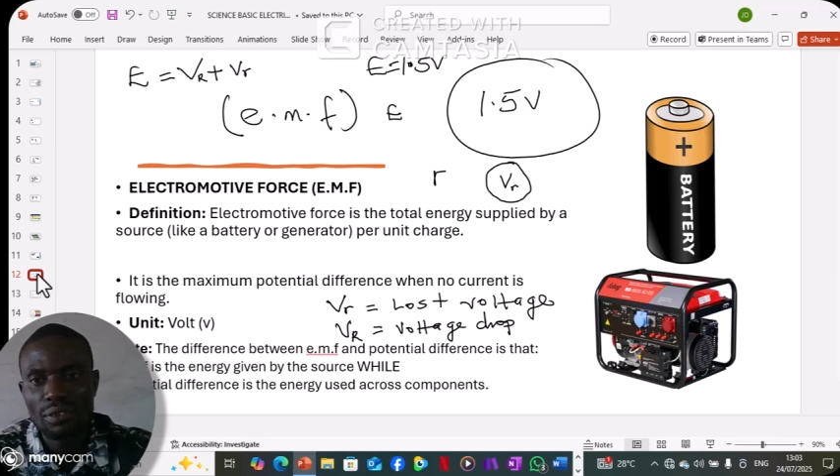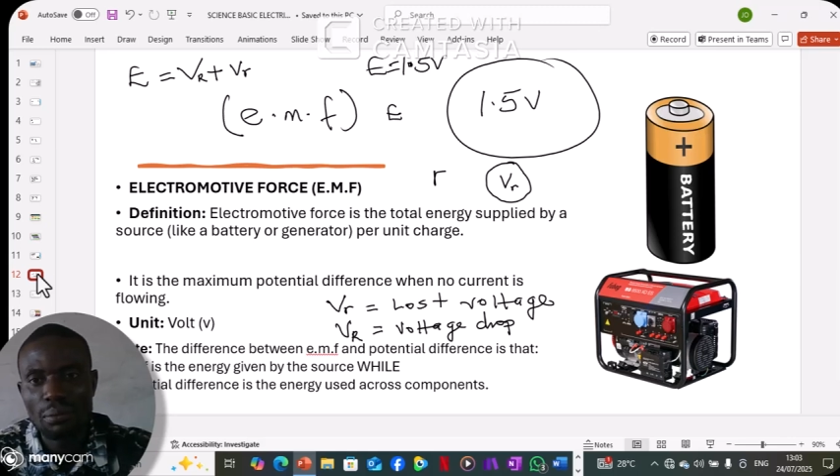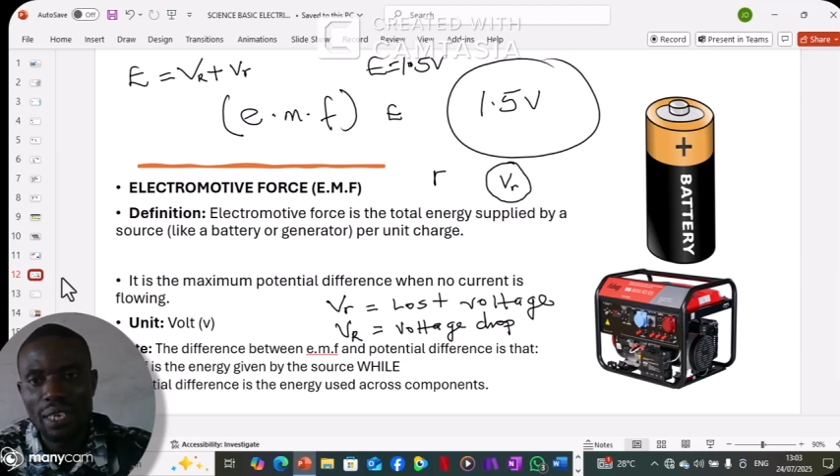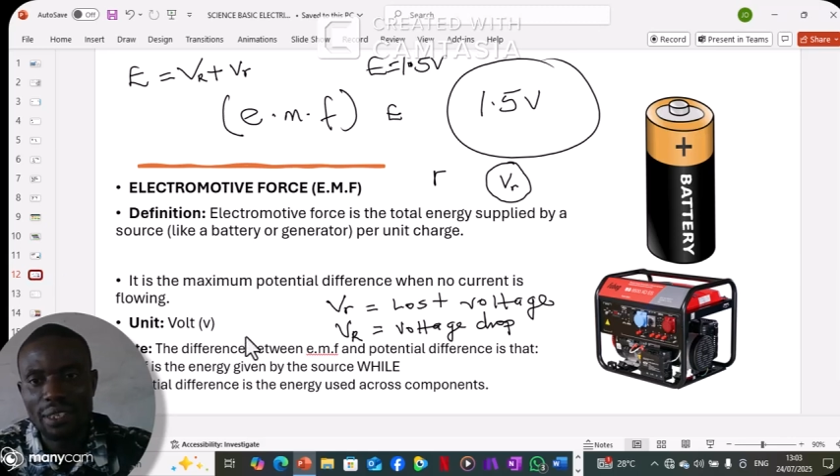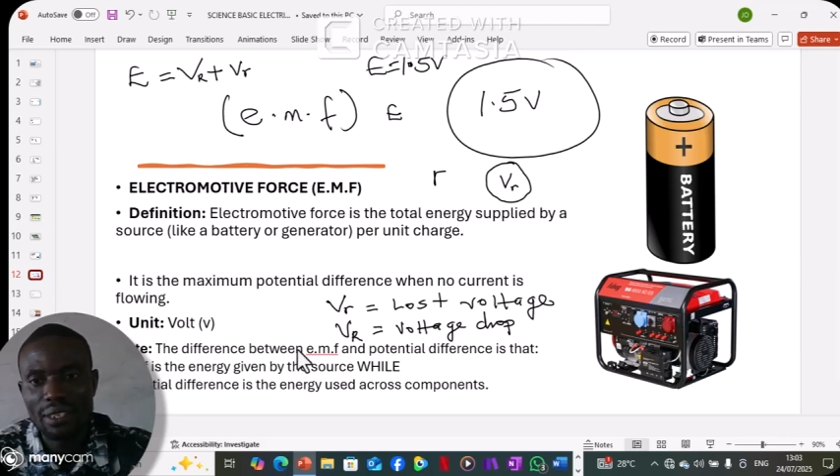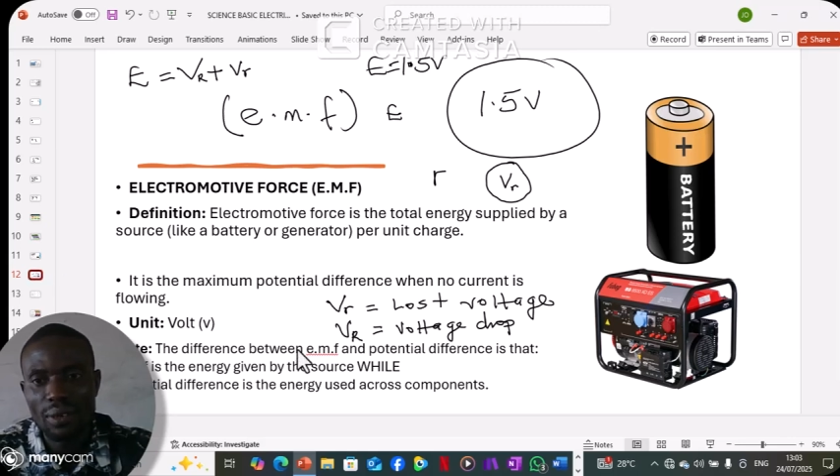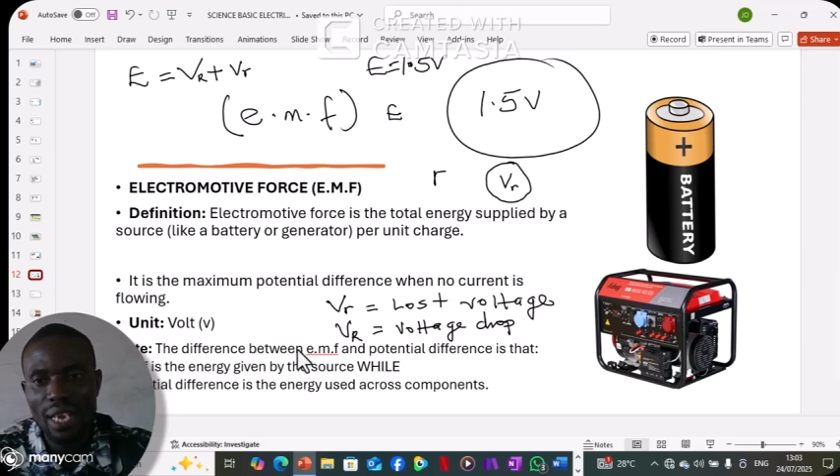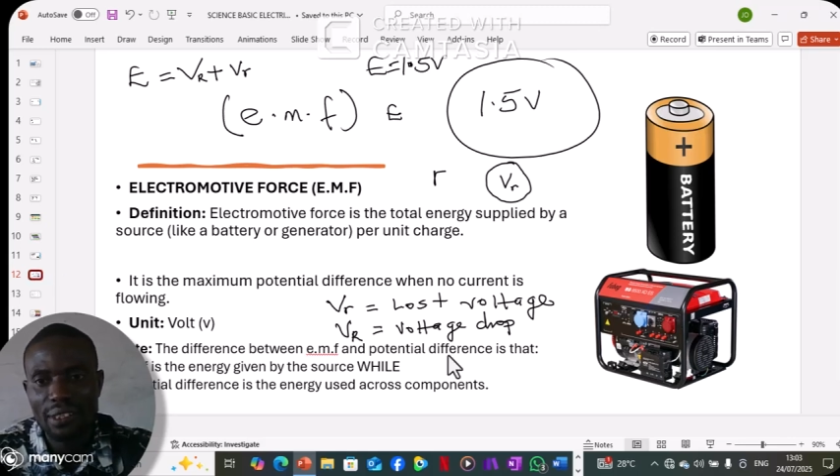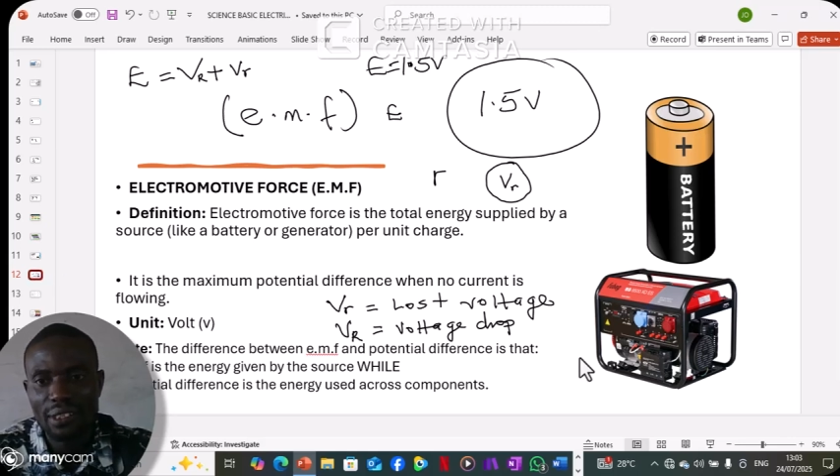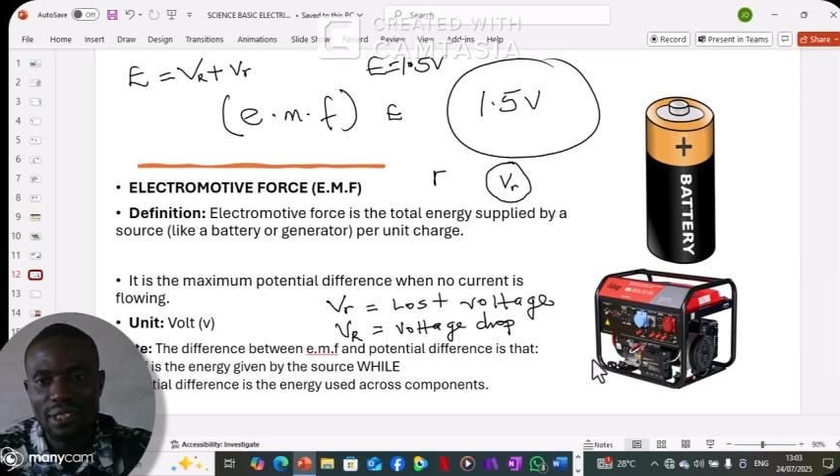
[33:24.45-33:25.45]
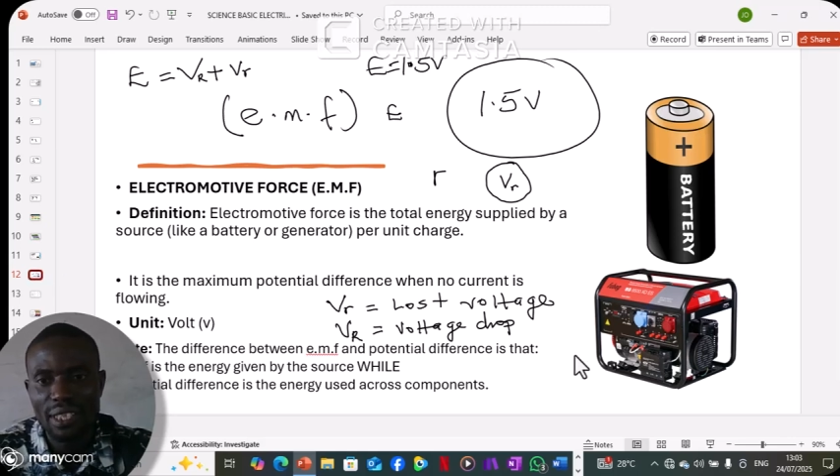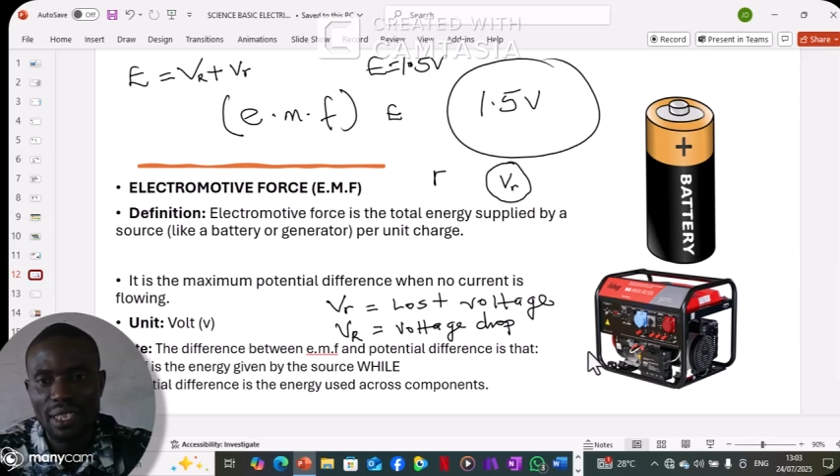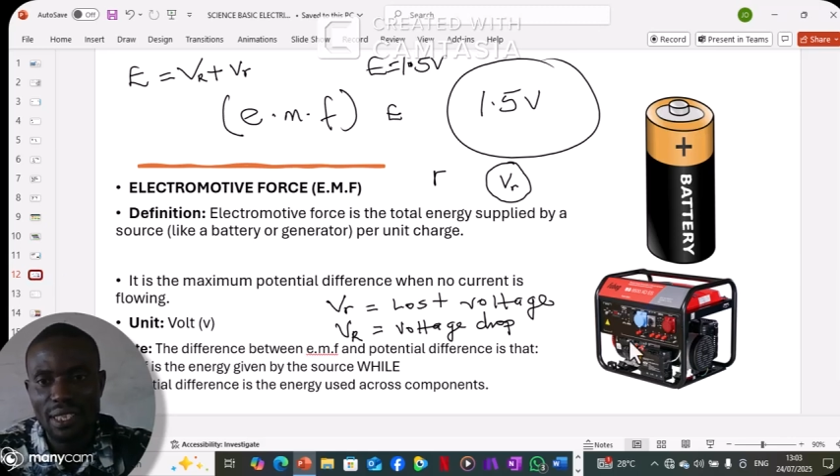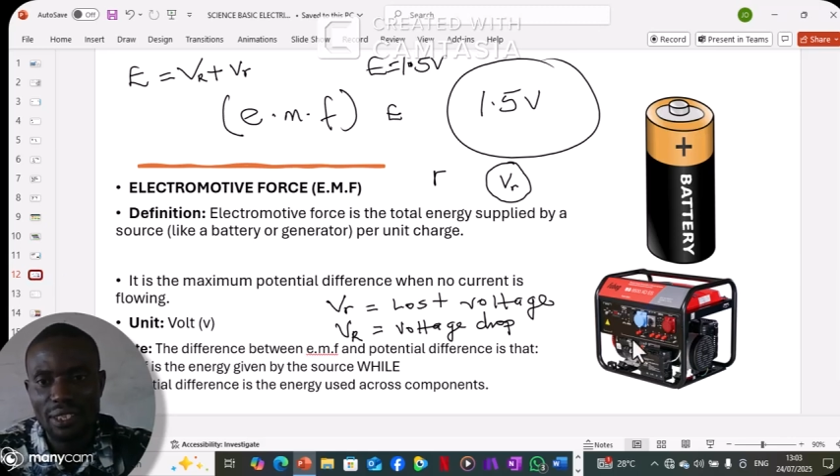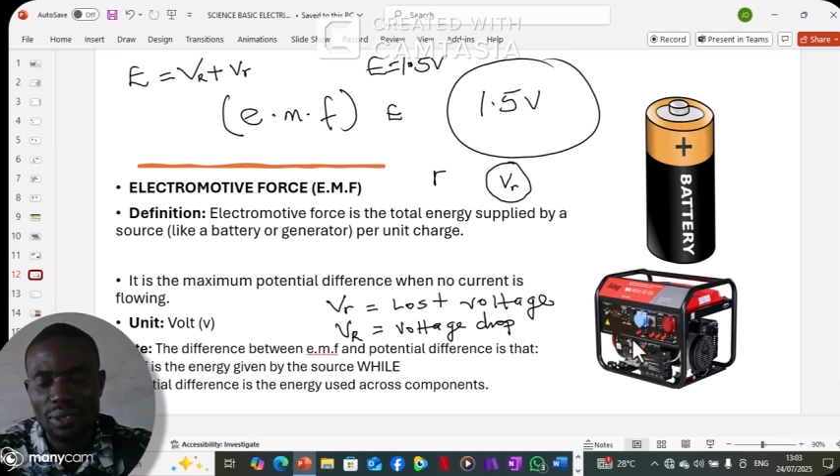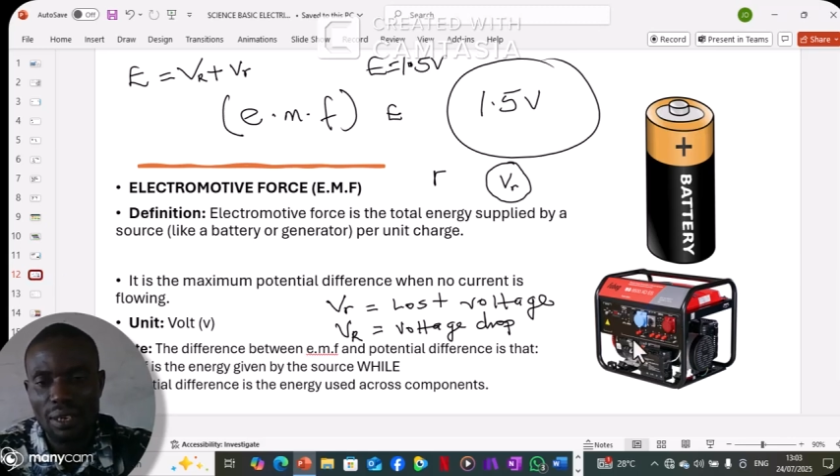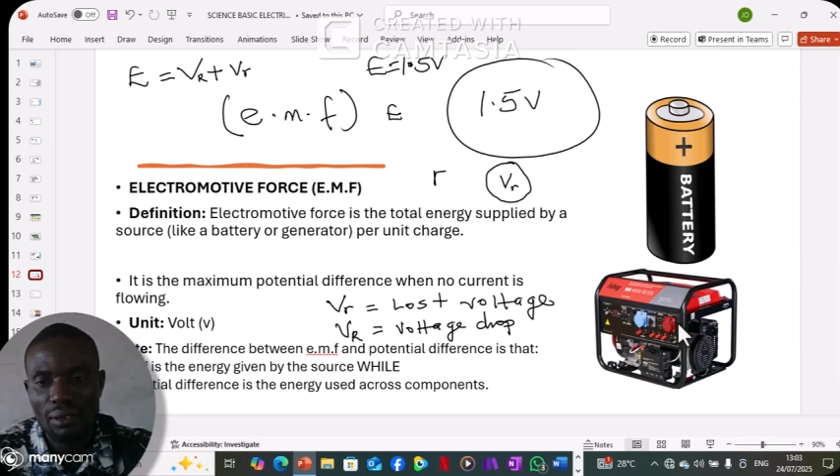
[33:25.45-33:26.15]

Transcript: battery. Look at this generator now.